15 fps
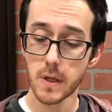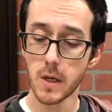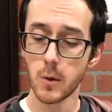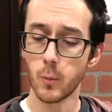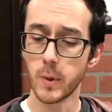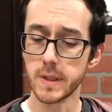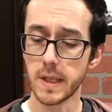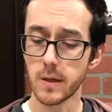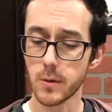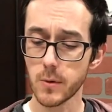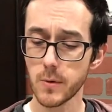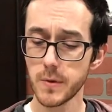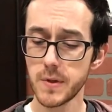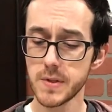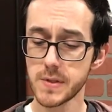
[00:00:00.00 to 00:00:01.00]
when they heard
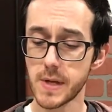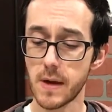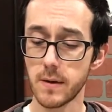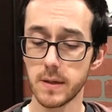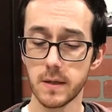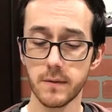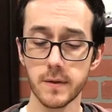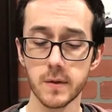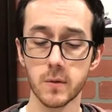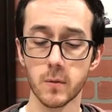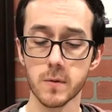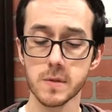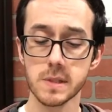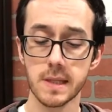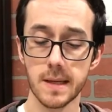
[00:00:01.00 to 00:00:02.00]
the sound of a door
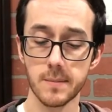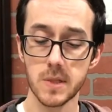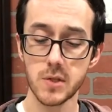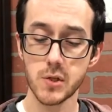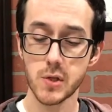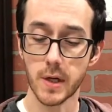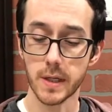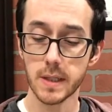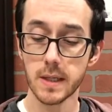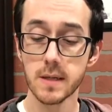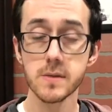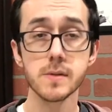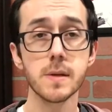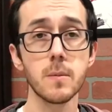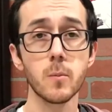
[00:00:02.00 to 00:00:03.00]
slamming shut
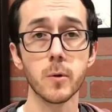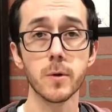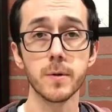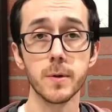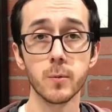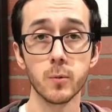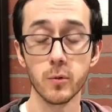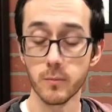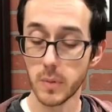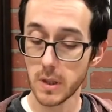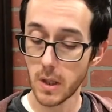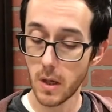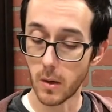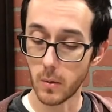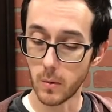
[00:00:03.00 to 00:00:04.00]
somewhere in the room
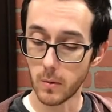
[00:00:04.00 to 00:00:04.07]
below.